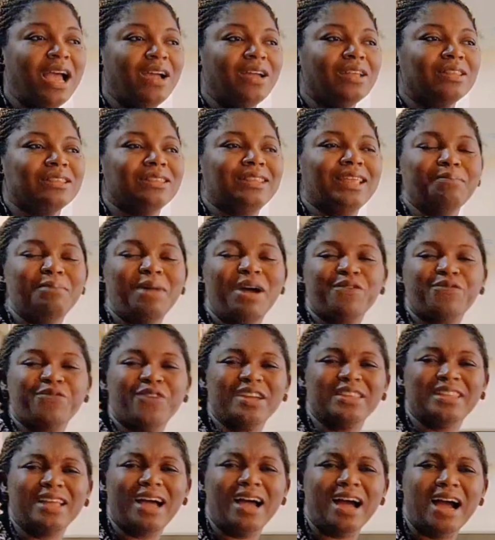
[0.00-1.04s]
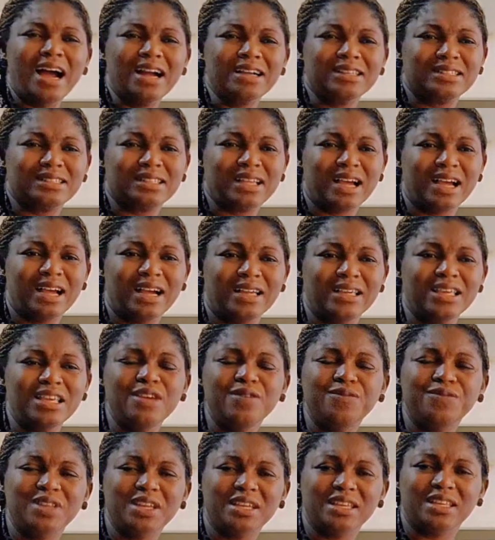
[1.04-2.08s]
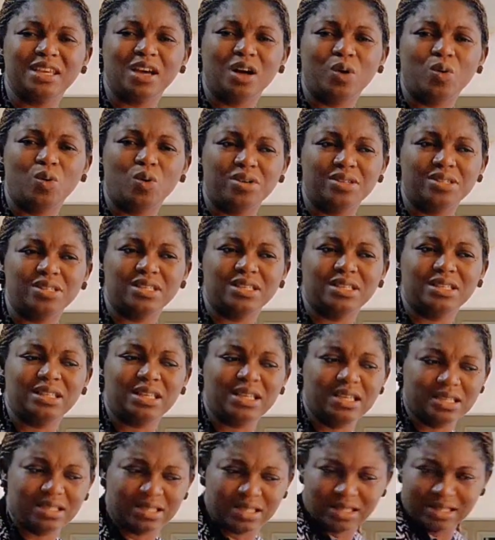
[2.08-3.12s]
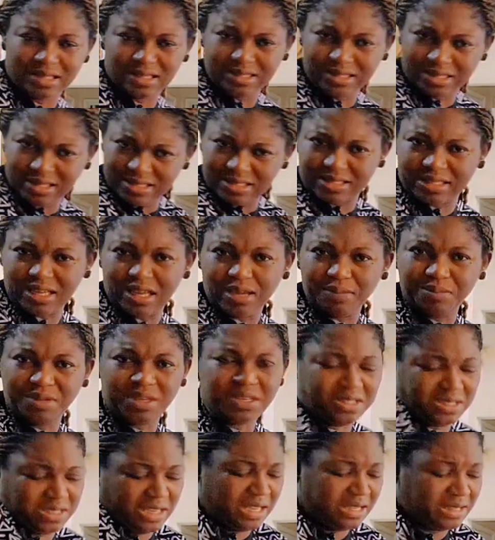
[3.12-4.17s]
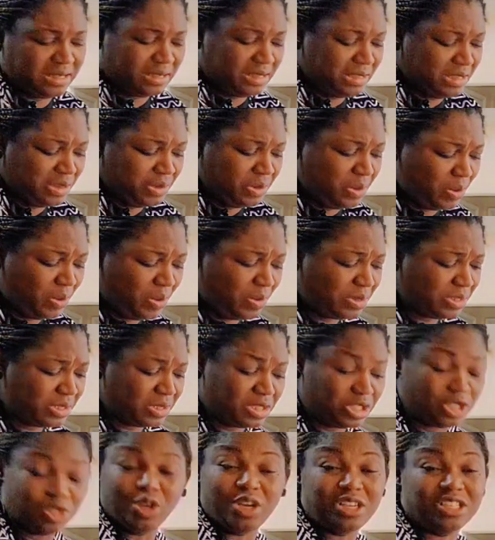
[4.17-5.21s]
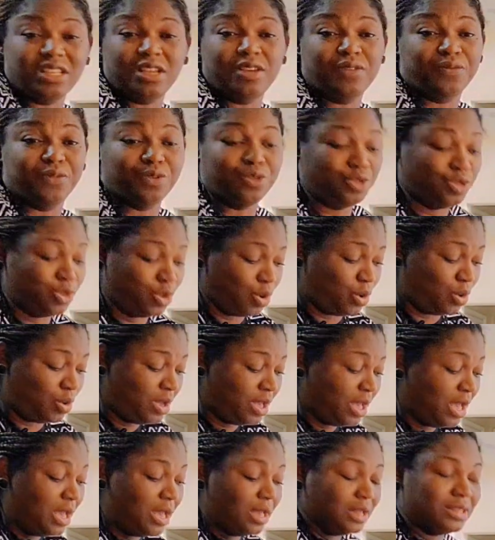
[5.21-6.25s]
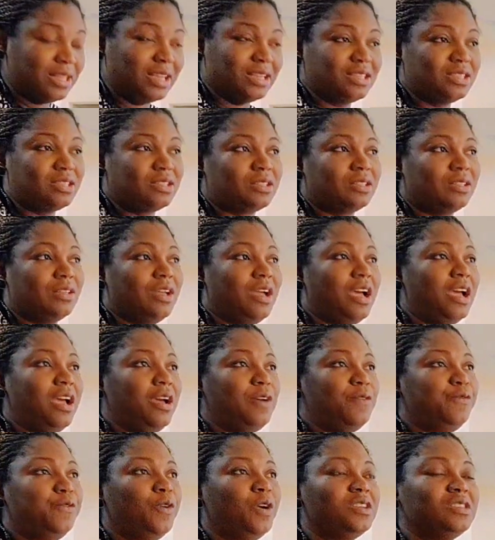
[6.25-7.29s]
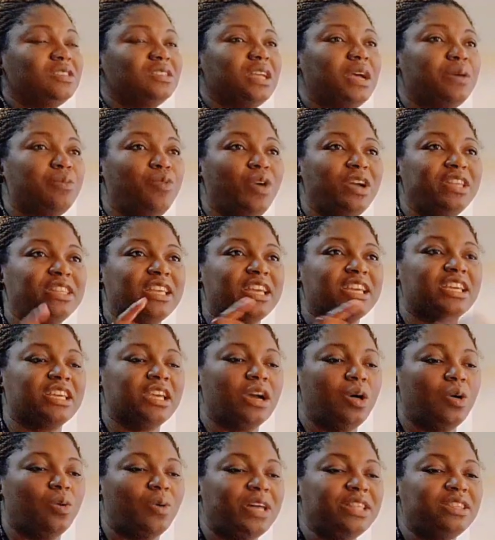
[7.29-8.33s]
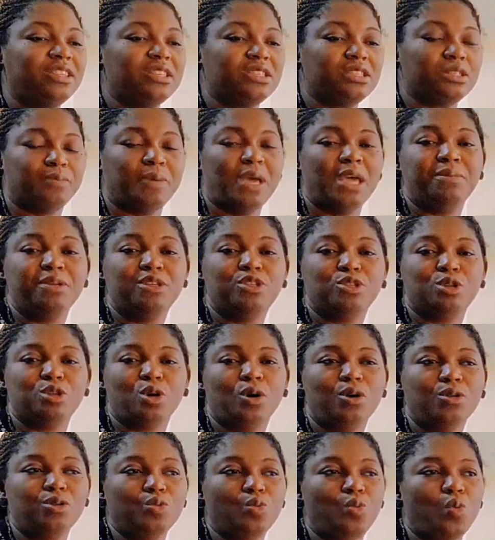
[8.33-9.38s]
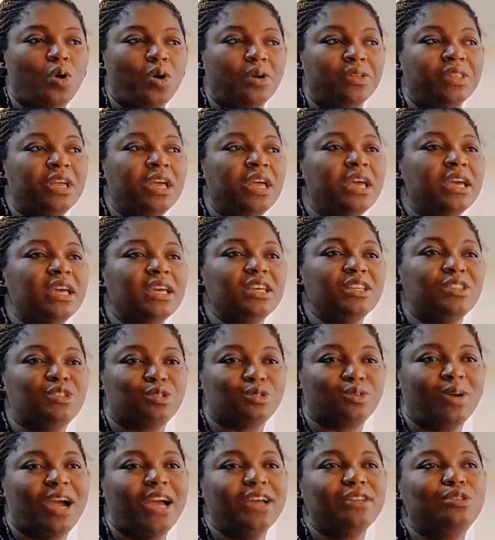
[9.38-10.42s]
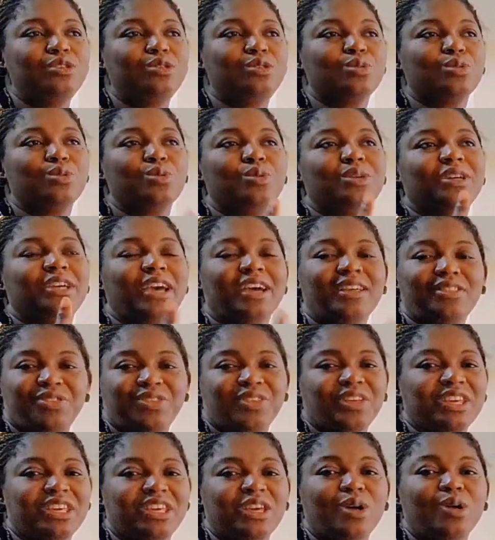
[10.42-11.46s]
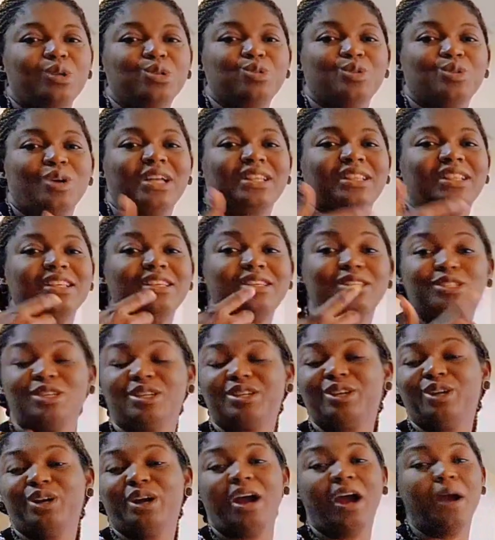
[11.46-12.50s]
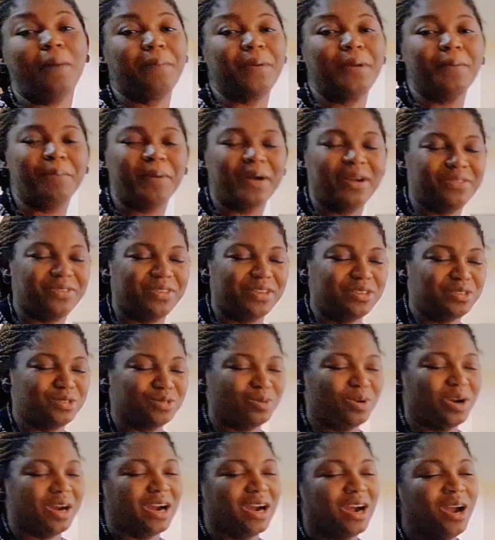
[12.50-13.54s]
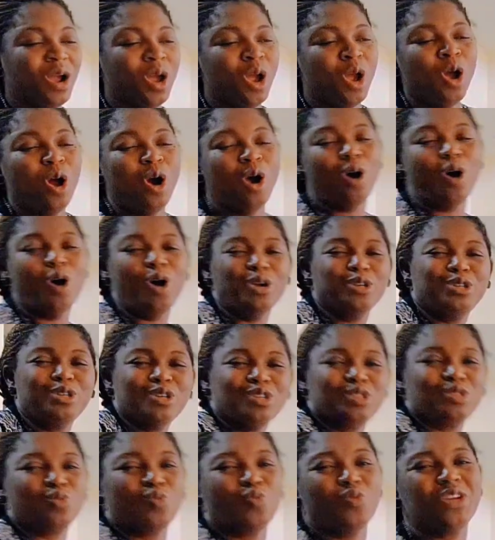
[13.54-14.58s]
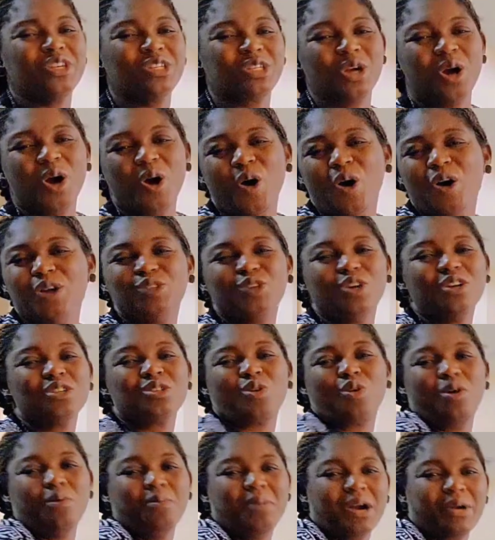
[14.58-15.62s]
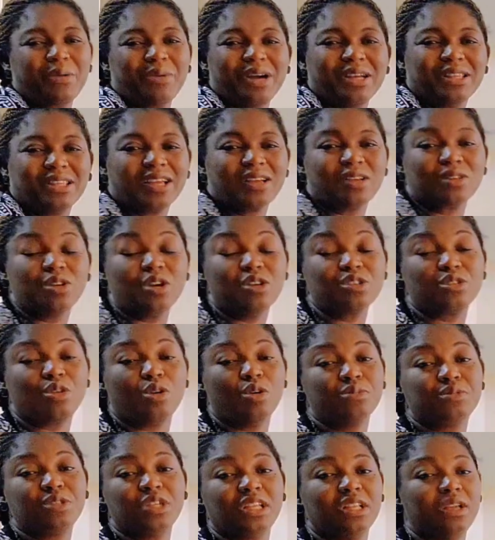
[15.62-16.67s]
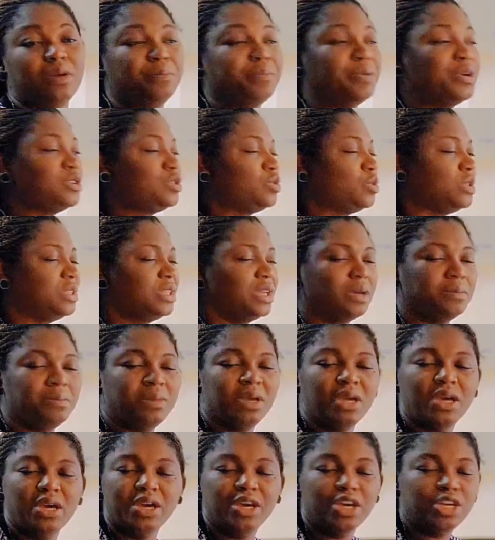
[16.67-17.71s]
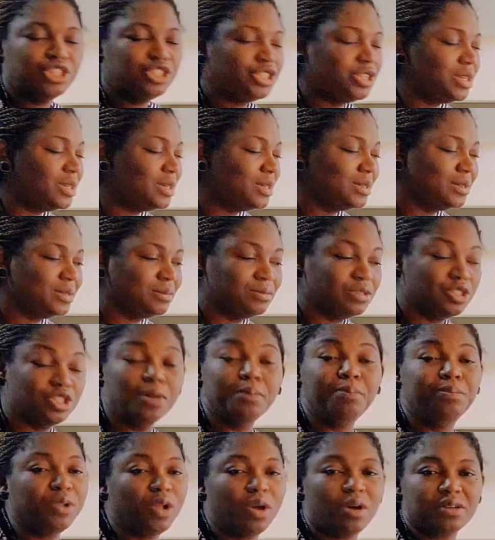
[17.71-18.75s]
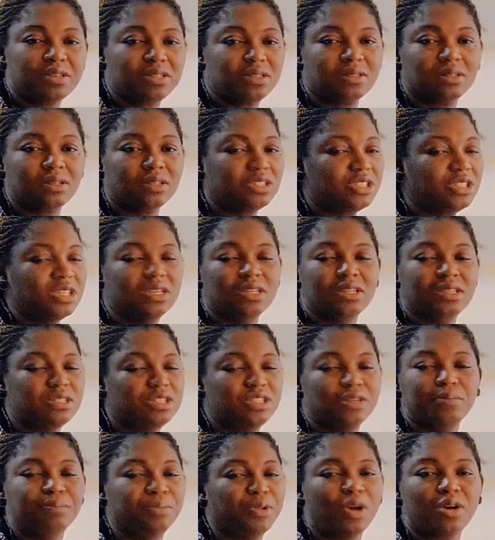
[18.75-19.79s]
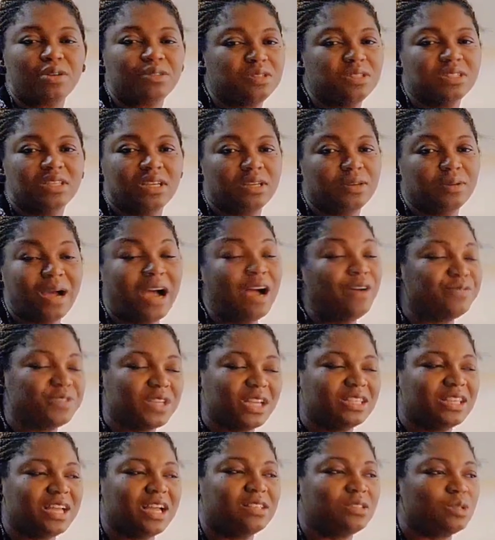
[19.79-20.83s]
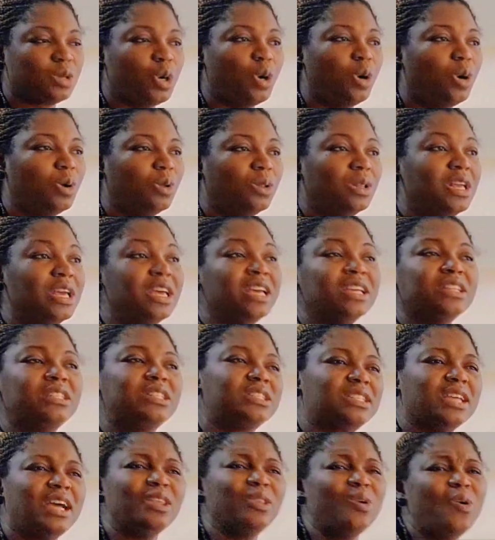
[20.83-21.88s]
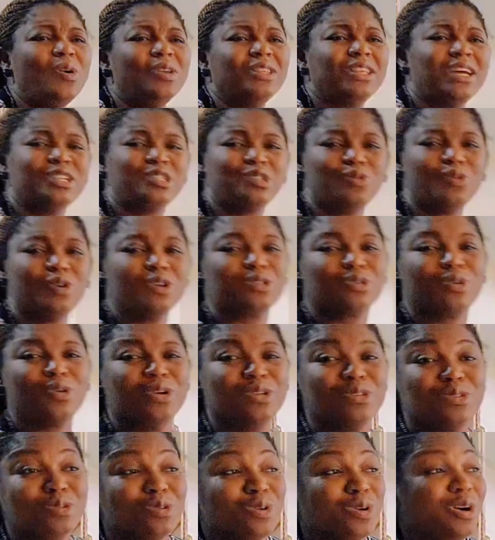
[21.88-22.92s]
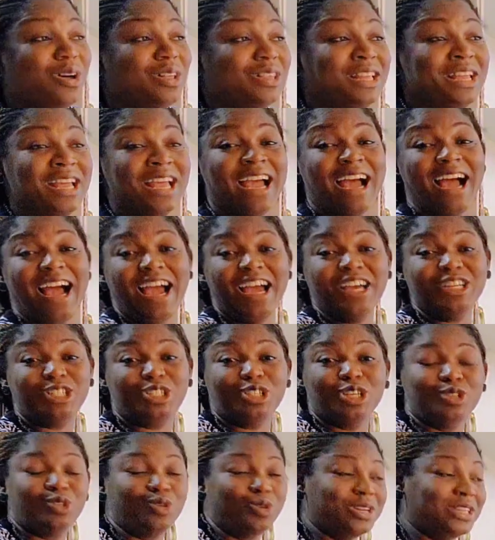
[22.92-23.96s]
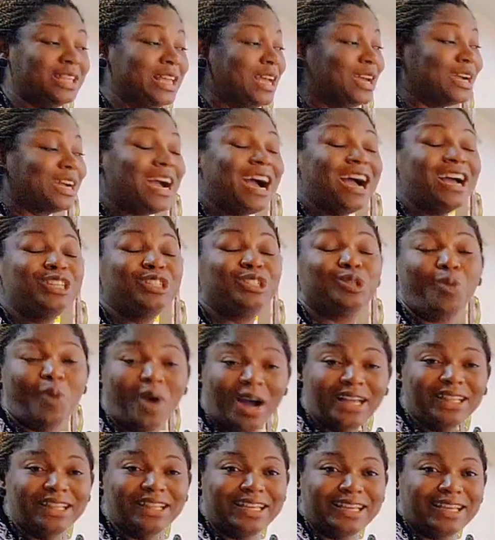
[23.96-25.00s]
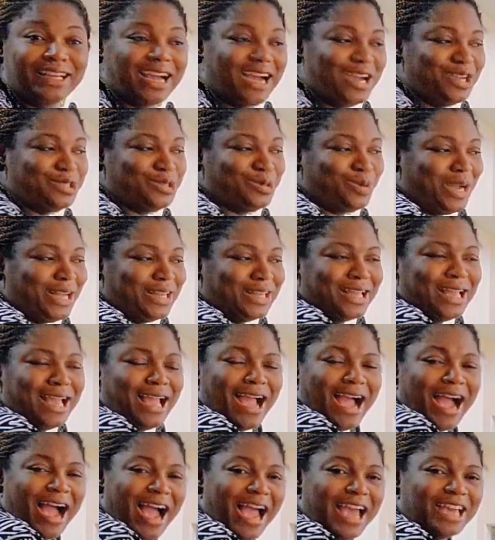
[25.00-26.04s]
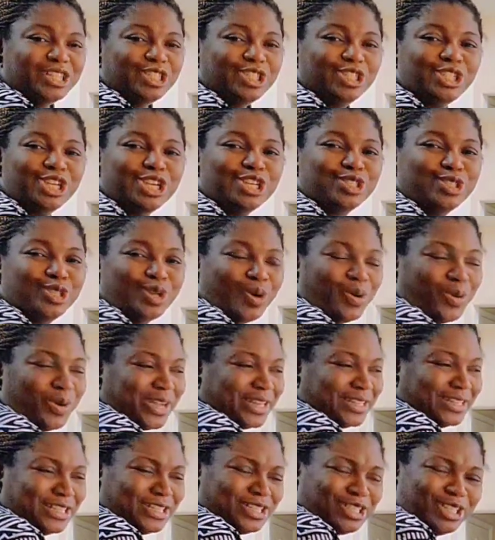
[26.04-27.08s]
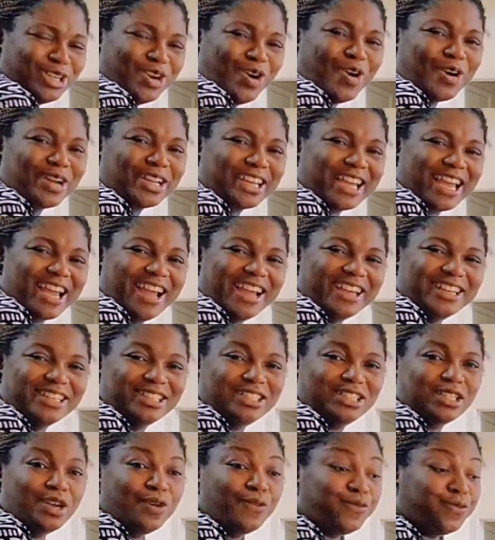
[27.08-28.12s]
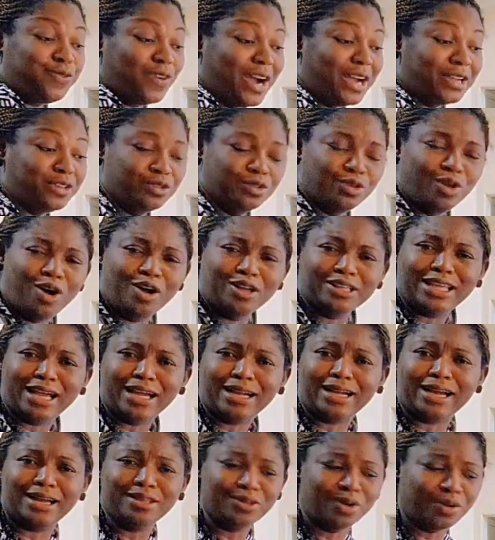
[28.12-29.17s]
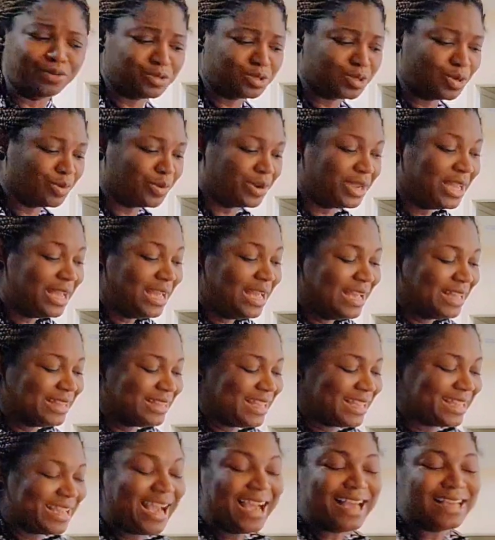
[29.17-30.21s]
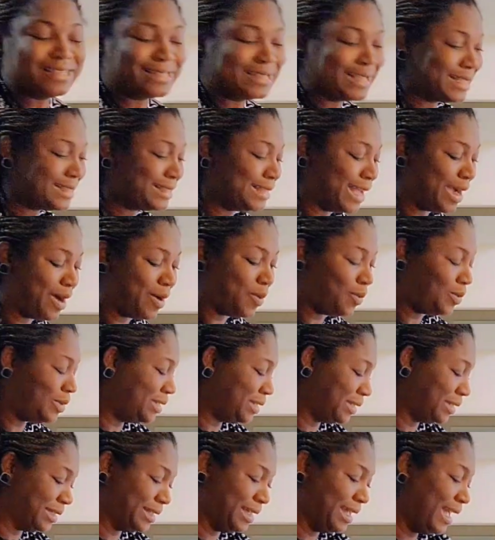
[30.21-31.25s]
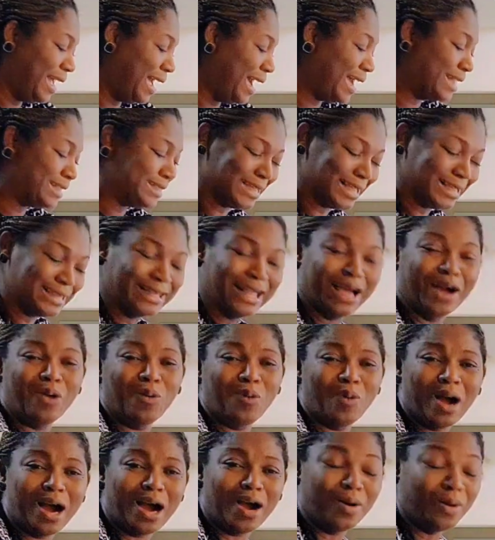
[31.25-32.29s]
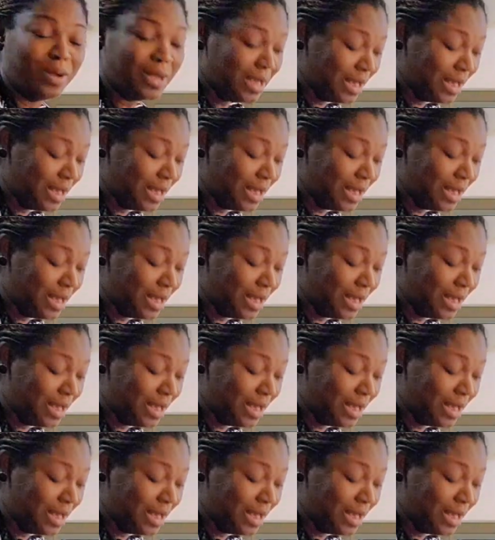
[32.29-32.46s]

my friend now asked her if the girl is in the same... He said, she doesn't even know. The first time when this baby turned 1, he tried to get the girl to at least sing a happy birthday to her, or just wish her, or just come around and just come celebrate with them. She blocked after that call. She said, that she was going to call. How is she doing? Casually. How is she doing? Is she okay? Is she fine? All that kind of story. The guy said, now, wow.